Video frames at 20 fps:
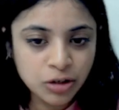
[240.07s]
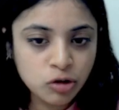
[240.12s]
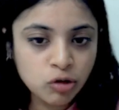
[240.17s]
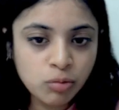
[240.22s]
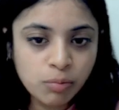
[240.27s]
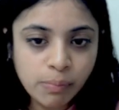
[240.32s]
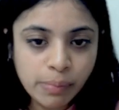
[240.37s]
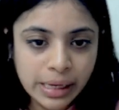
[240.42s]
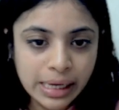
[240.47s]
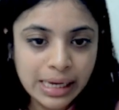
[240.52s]

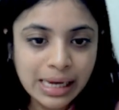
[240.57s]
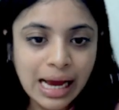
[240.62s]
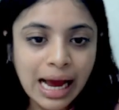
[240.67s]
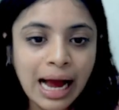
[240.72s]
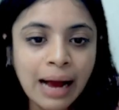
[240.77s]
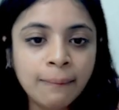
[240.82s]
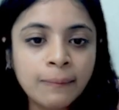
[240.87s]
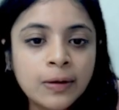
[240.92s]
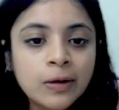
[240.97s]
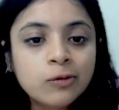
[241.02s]
B,
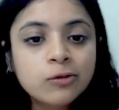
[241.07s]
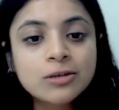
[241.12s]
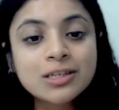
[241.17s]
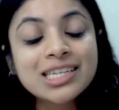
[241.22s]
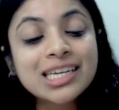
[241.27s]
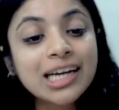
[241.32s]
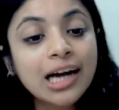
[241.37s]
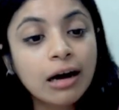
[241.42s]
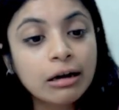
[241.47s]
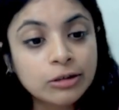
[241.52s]
I'm
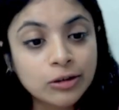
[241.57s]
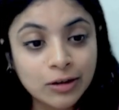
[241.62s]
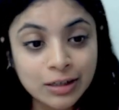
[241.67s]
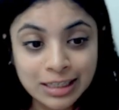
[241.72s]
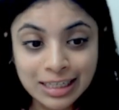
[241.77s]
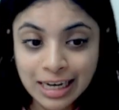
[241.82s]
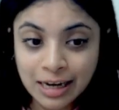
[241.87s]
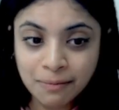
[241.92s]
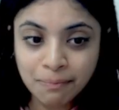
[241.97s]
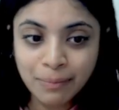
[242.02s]
losing out on
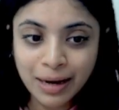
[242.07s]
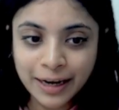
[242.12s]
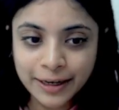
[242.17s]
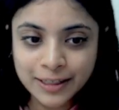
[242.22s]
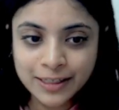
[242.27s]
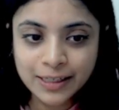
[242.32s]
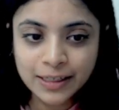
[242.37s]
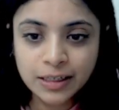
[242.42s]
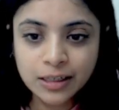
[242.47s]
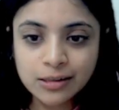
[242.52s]
10
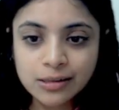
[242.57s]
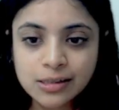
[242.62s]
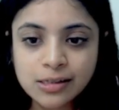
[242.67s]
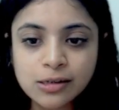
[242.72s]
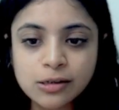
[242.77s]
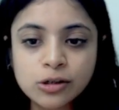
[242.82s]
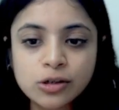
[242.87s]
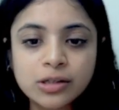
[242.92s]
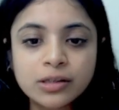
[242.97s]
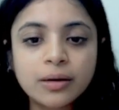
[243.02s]
bicycles.
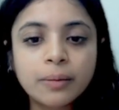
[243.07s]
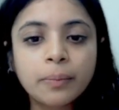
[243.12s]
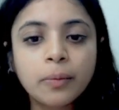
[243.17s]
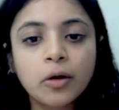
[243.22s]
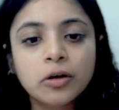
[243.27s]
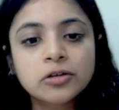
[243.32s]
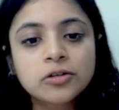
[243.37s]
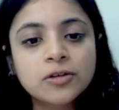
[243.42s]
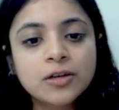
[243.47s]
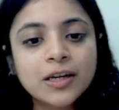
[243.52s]
So the
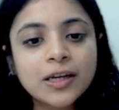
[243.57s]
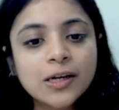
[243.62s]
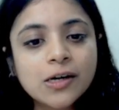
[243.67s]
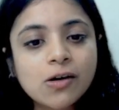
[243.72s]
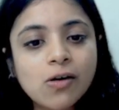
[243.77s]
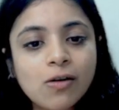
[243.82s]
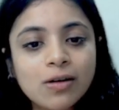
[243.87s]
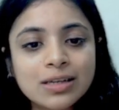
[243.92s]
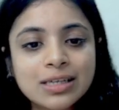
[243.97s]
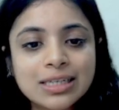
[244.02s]
opportunity
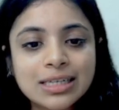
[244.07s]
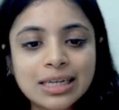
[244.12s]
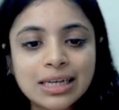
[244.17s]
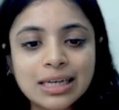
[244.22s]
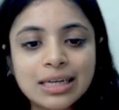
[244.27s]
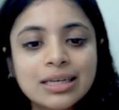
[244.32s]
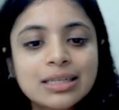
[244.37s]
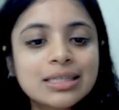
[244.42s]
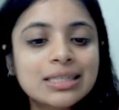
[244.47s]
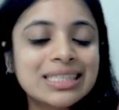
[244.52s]
cost
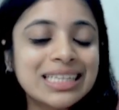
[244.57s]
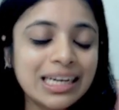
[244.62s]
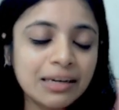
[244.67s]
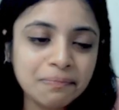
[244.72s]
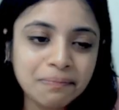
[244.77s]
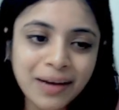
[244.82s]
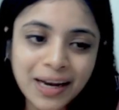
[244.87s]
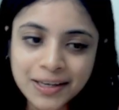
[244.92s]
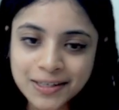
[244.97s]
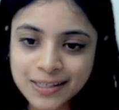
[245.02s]
is 10
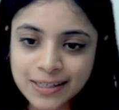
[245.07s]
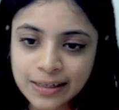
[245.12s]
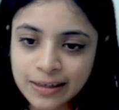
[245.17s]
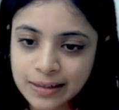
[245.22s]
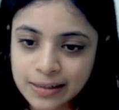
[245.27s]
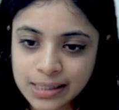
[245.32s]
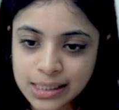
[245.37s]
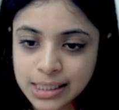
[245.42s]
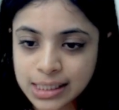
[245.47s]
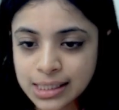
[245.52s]

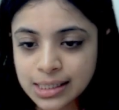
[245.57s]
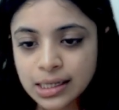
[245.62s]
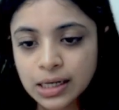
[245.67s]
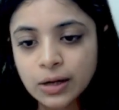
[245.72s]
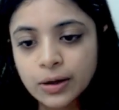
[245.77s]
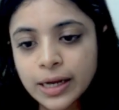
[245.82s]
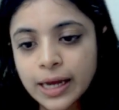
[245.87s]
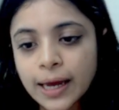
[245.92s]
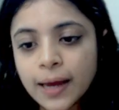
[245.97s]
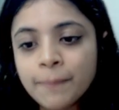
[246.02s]
bicycles.
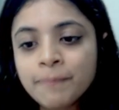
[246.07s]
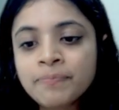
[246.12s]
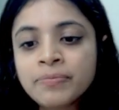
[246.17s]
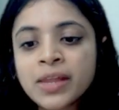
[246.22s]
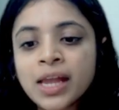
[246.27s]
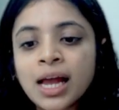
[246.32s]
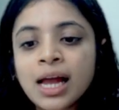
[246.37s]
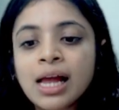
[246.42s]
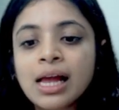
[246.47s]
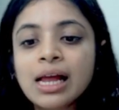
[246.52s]
Okay.
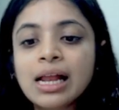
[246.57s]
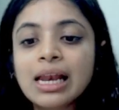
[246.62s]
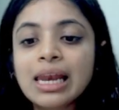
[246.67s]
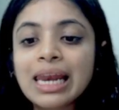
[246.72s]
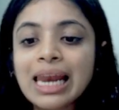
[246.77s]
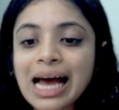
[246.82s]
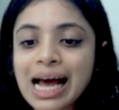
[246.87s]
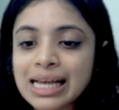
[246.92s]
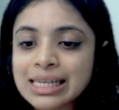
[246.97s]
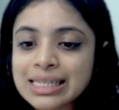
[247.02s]

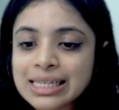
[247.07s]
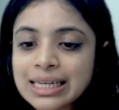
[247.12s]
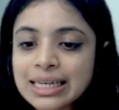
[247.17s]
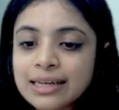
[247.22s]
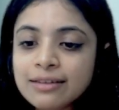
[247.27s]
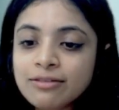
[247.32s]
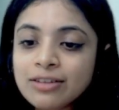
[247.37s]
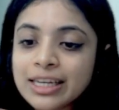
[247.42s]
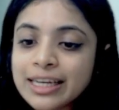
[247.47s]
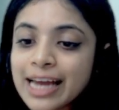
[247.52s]

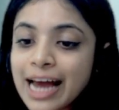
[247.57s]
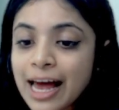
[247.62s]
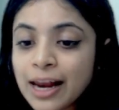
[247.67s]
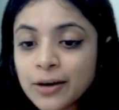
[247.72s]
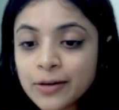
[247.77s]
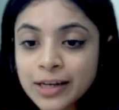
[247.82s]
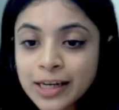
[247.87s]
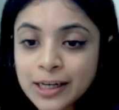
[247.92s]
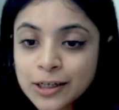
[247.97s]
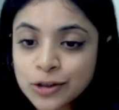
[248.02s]
Lastly,
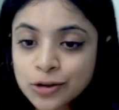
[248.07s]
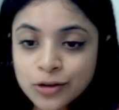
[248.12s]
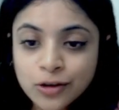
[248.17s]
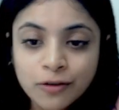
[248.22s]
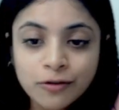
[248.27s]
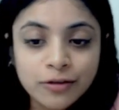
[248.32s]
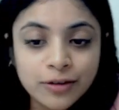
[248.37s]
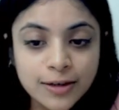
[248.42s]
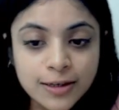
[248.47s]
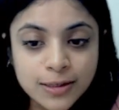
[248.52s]
reallocation
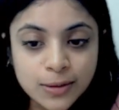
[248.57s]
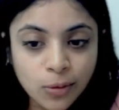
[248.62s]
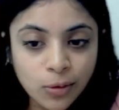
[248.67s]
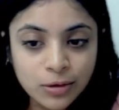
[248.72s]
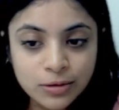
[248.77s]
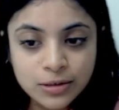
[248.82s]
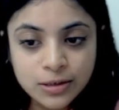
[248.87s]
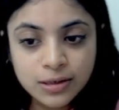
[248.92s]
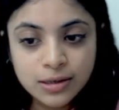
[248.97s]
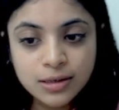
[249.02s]
of
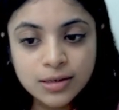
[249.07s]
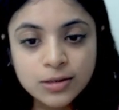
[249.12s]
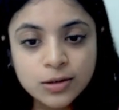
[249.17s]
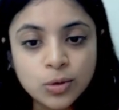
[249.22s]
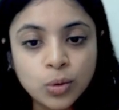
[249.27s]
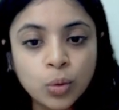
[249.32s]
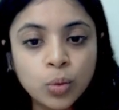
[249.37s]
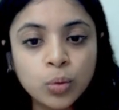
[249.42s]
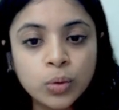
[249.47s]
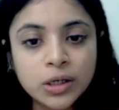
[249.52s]
resources,
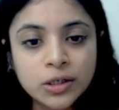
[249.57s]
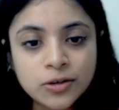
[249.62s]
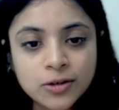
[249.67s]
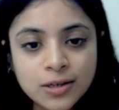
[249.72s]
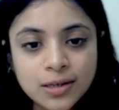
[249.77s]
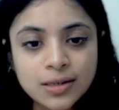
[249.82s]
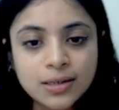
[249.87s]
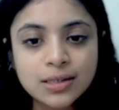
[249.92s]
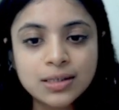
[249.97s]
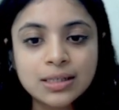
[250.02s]
which
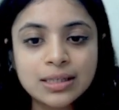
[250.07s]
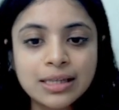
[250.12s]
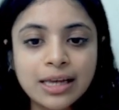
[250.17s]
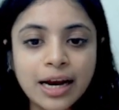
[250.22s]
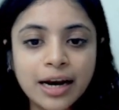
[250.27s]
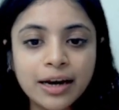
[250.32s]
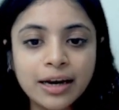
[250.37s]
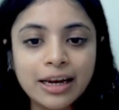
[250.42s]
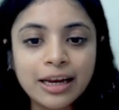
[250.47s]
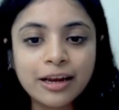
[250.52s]
is
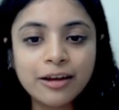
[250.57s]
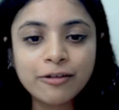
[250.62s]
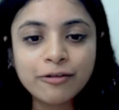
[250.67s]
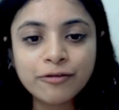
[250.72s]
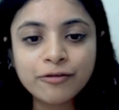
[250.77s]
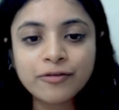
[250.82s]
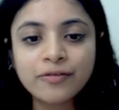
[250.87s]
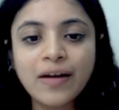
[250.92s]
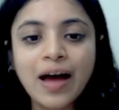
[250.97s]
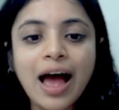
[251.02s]
that
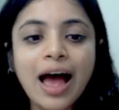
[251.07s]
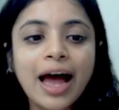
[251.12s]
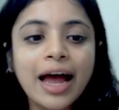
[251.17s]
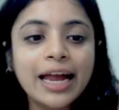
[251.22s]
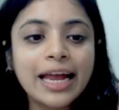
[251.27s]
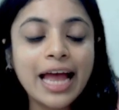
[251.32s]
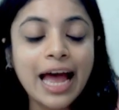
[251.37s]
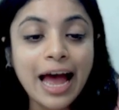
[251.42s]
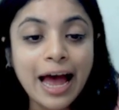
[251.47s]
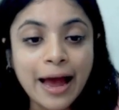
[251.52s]
if
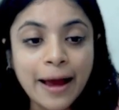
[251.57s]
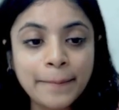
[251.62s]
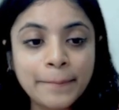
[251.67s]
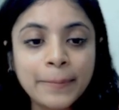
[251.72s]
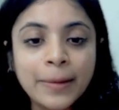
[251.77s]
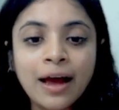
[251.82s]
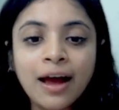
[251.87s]
I am